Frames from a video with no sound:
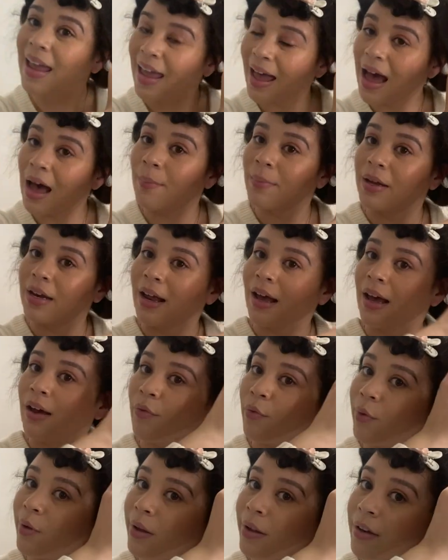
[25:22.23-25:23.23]
i'm gonna
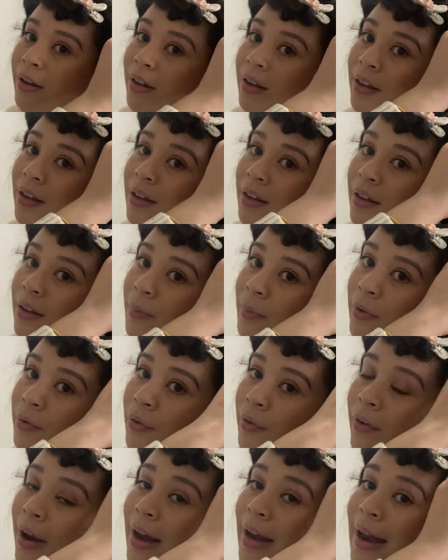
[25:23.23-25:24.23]
have one but
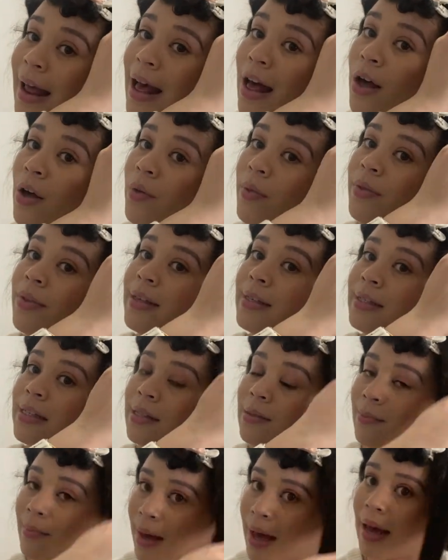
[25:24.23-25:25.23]
for right now this
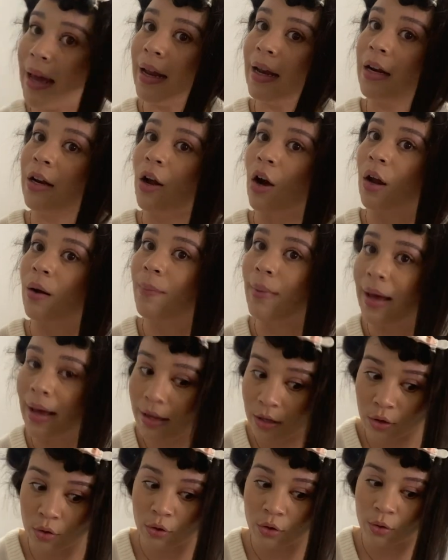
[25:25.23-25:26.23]
is mine on my
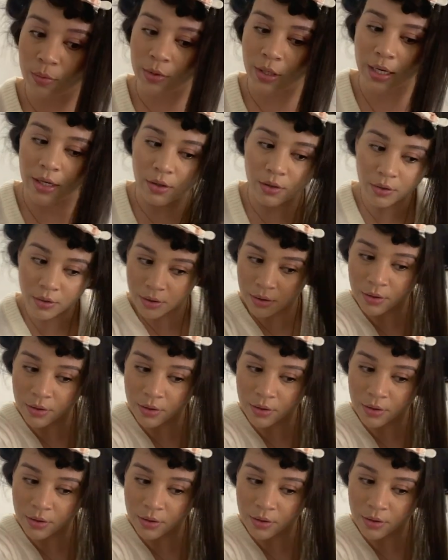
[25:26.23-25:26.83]
youtube channel